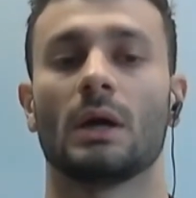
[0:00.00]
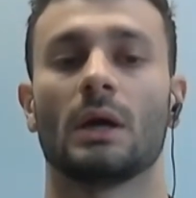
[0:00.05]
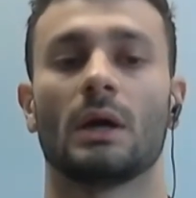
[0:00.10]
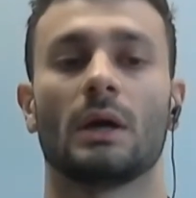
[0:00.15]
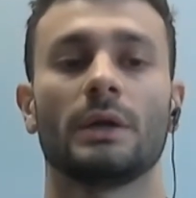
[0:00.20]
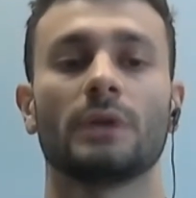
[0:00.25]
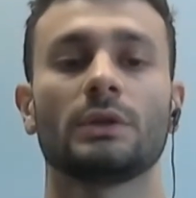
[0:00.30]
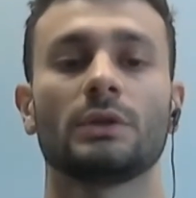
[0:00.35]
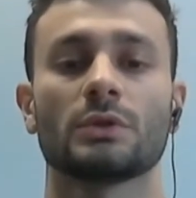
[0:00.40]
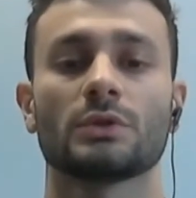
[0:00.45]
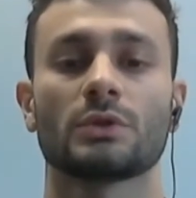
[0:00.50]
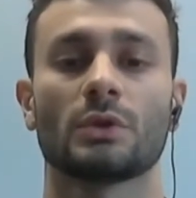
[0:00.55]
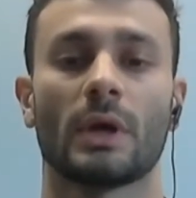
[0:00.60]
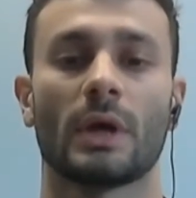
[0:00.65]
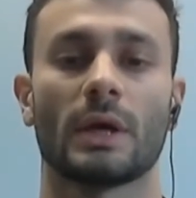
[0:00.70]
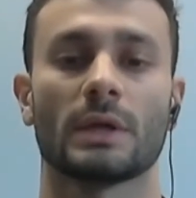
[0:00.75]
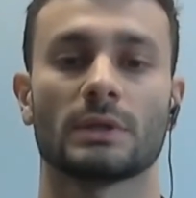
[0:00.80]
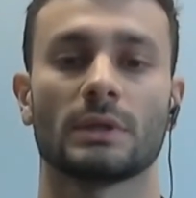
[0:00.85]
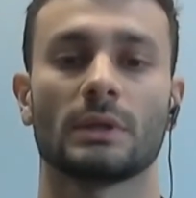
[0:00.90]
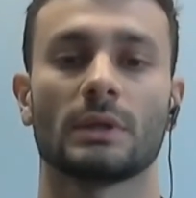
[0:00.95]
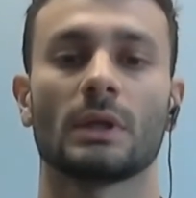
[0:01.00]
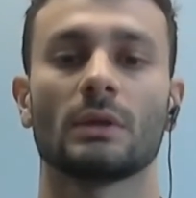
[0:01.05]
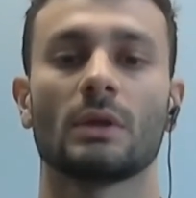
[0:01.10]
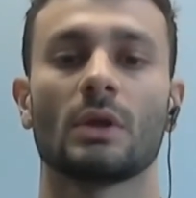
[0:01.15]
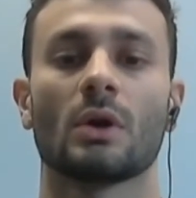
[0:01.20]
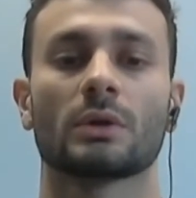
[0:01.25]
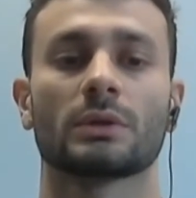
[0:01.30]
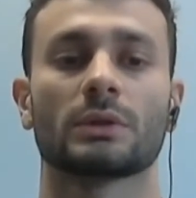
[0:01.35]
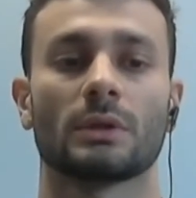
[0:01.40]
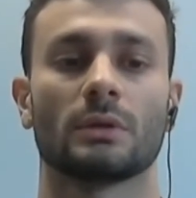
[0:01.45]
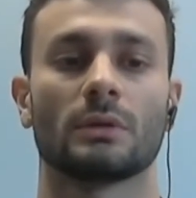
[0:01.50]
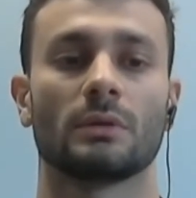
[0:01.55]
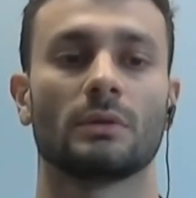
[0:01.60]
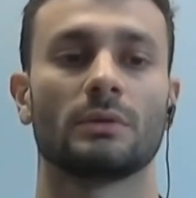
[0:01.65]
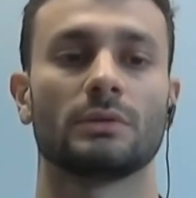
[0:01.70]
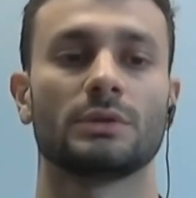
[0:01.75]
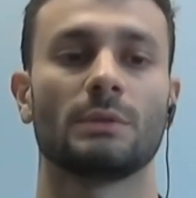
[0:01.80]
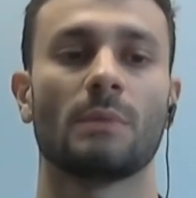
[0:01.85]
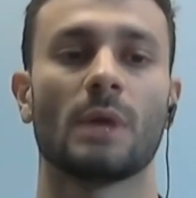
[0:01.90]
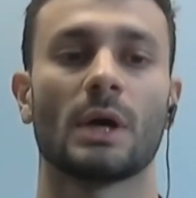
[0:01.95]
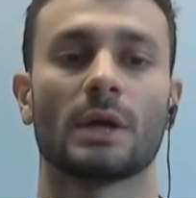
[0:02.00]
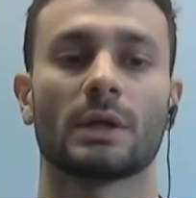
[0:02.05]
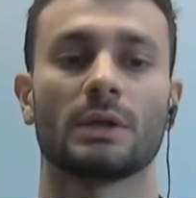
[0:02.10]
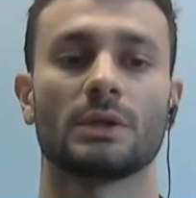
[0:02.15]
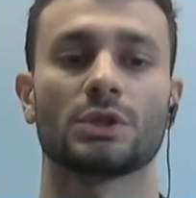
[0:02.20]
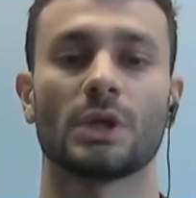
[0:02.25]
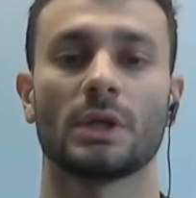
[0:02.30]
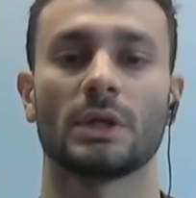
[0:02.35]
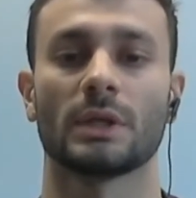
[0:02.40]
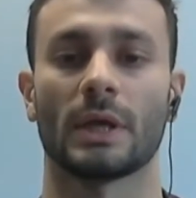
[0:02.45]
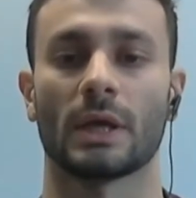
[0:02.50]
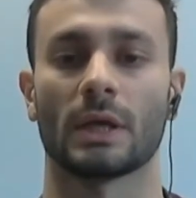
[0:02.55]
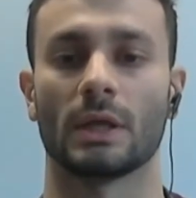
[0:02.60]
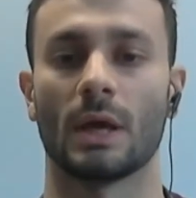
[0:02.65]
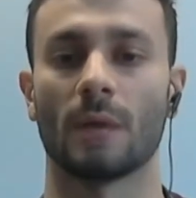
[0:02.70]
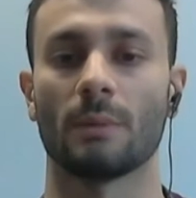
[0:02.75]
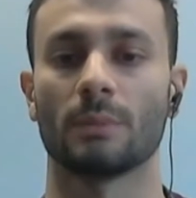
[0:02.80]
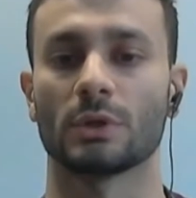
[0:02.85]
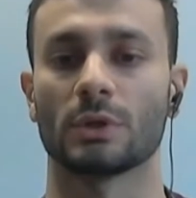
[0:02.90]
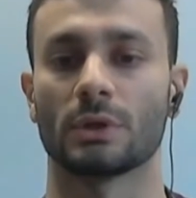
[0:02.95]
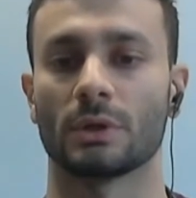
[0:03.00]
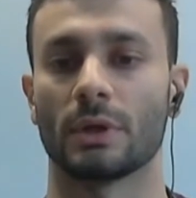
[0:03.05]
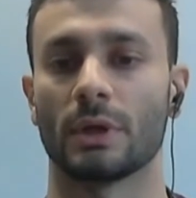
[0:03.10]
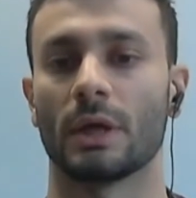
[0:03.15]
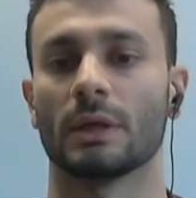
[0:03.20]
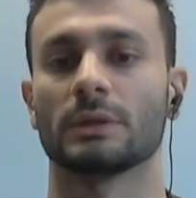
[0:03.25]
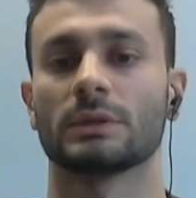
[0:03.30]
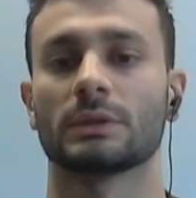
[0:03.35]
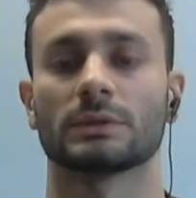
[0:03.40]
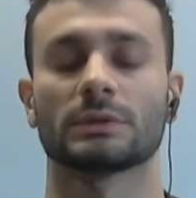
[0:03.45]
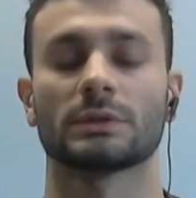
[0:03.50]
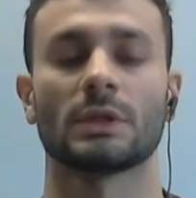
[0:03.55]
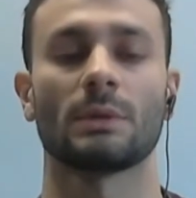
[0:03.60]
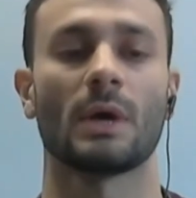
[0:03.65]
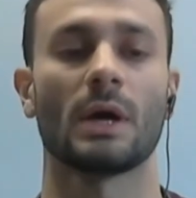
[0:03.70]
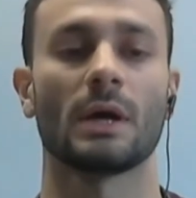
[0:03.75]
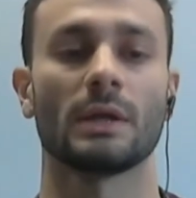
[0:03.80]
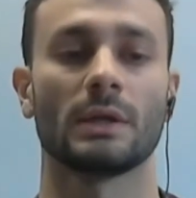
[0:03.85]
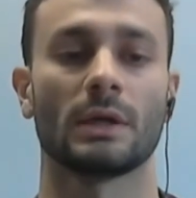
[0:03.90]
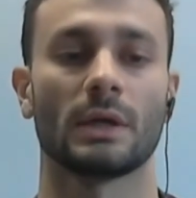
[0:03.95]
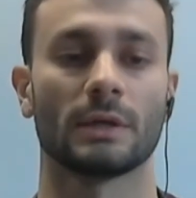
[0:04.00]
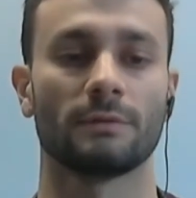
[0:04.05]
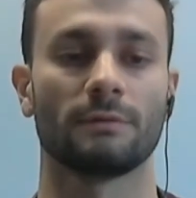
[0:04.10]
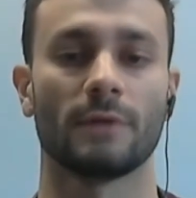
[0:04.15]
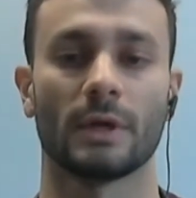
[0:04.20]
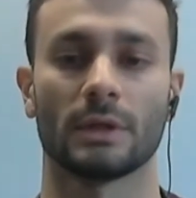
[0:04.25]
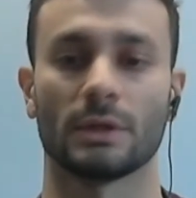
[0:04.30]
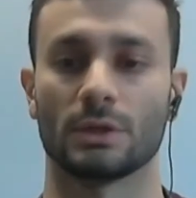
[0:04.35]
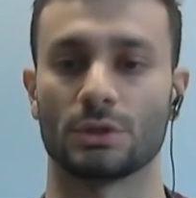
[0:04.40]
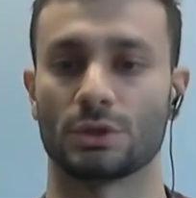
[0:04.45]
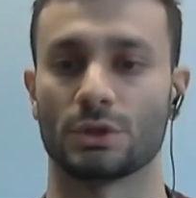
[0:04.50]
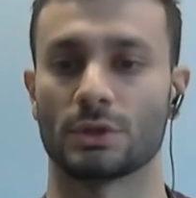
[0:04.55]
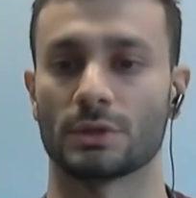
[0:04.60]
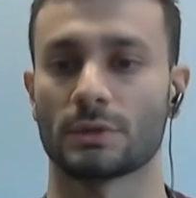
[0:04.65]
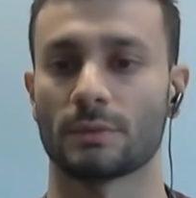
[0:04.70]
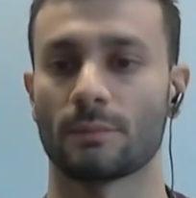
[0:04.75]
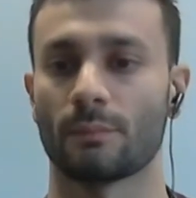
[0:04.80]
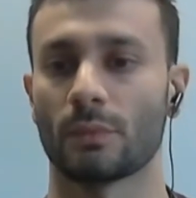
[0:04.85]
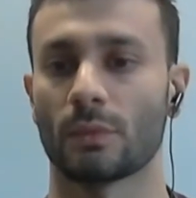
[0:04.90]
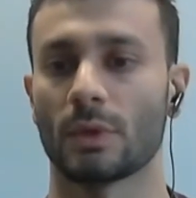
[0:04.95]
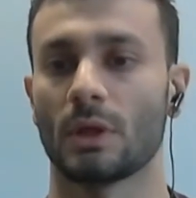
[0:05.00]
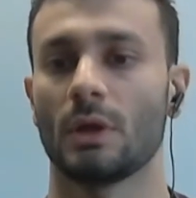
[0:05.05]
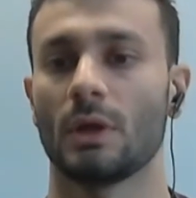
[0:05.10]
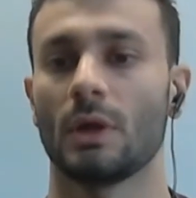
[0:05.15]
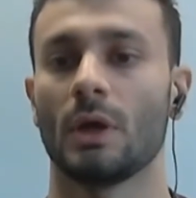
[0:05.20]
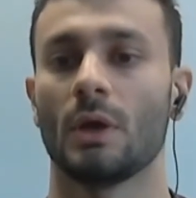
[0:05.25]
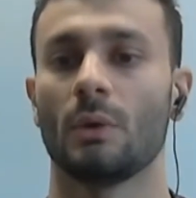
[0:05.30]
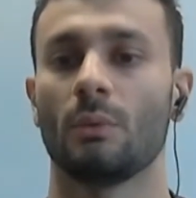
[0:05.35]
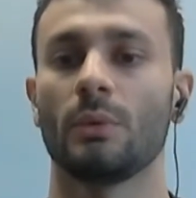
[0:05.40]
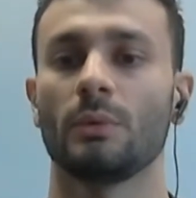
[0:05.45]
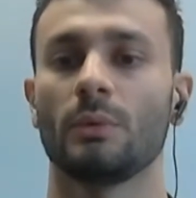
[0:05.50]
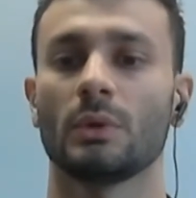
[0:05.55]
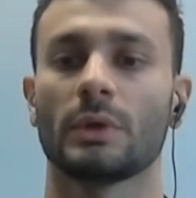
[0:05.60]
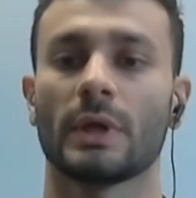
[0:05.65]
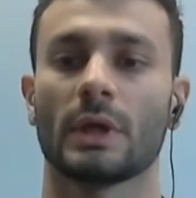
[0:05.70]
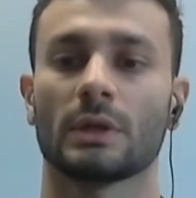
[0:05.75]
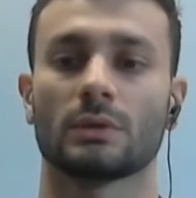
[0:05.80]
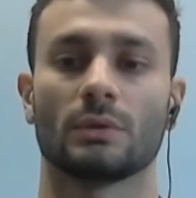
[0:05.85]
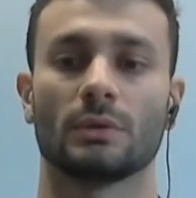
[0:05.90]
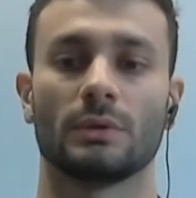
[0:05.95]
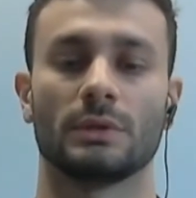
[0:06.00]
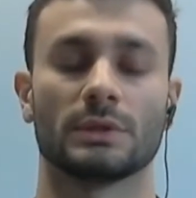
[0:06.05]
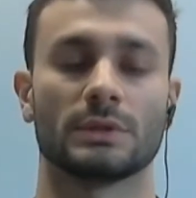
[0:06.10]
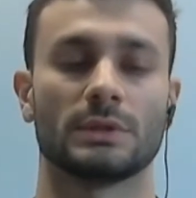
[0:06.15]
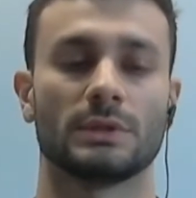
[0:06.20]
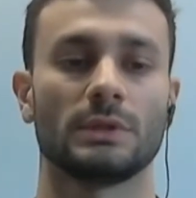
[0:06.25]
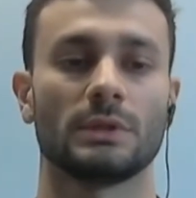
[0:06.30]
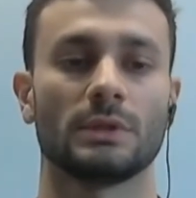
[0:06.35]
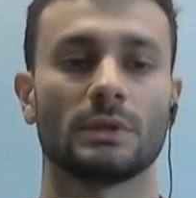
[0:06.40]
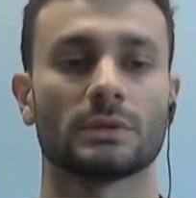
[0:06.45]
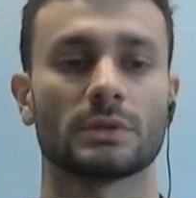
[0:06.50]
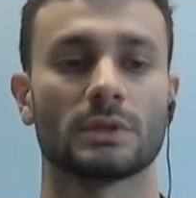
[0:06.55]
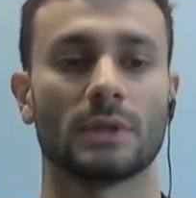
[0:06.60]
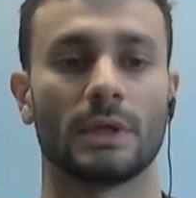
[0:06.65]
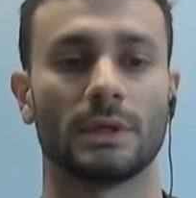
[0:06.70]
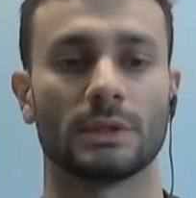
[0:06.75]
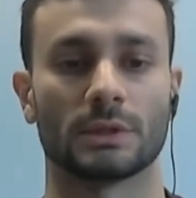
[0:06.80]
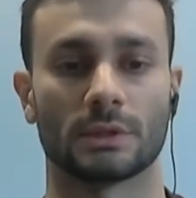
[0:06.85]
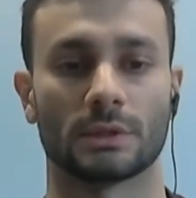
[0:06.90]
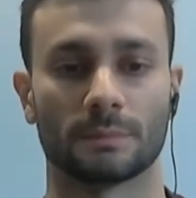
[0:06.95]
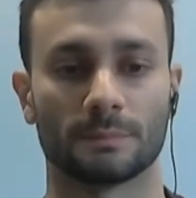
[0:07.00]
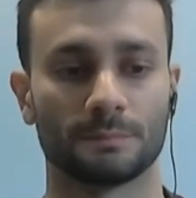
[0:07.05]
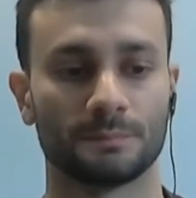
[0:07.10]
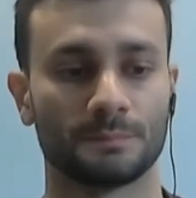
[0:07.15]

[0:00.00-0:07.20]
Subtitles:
It also has an unlocked debugging JTAG adapter and some other advantages. We will get to these details later.